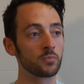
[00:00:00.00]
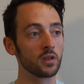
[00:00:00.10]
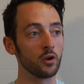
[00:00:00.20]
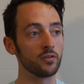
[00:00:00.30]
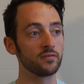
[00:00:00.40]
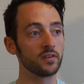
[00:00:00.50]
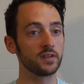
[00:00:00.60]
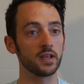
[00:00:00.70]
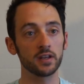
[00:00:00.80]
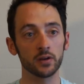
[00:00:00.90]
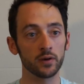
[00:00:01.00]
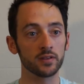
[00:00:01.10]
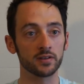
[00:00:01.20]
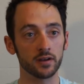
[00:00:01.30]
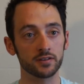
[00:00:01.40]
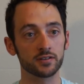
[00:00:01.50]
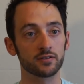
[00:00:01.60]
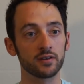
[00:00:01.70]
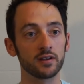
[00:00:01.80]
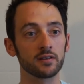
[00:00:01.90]
you know, they've taken away the touch
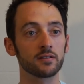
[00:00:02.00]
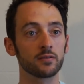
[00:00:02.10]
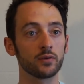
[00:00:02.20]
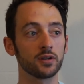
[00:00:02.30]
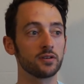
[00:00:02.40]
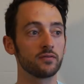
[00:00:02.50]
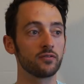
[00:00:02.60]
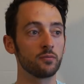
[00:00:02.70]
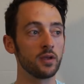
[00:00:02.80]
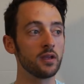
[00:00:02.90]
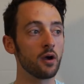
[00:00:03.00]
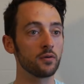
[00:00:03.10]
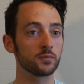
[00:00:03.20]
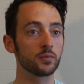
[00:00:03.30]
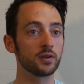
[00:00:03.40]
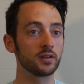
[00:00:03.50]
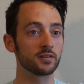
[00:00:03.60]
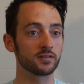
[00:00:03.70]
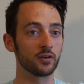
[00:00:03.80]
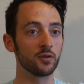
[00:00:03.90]
screen, which for me, I was pretty
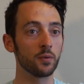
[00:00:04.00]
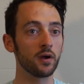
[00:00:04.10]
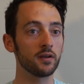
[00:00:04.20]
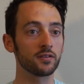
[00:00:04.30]
concerned by.